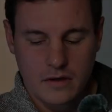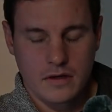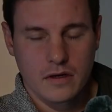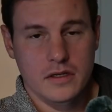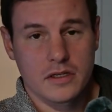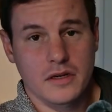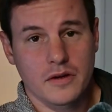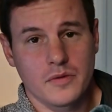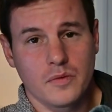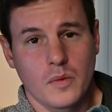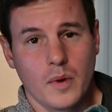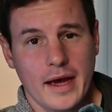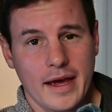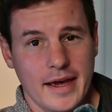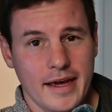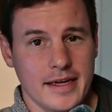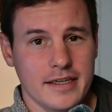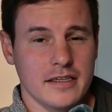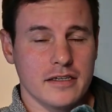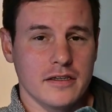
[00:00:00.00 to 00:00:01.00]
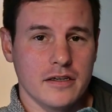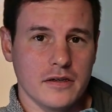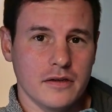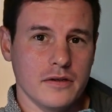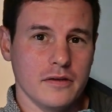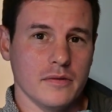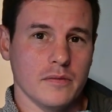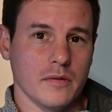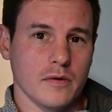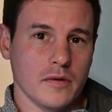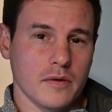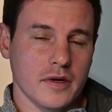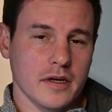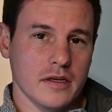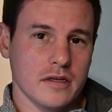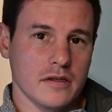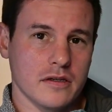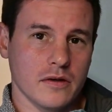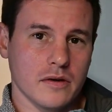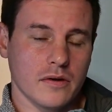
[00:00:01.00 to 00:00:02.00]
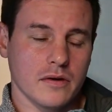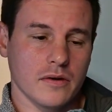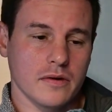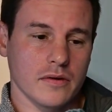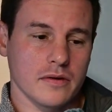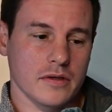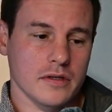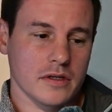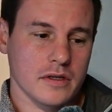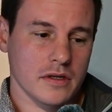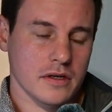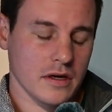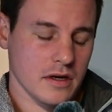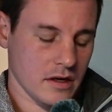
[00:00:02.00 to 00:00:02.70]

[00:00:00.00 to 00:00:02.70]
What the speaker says: So where to do walking tours?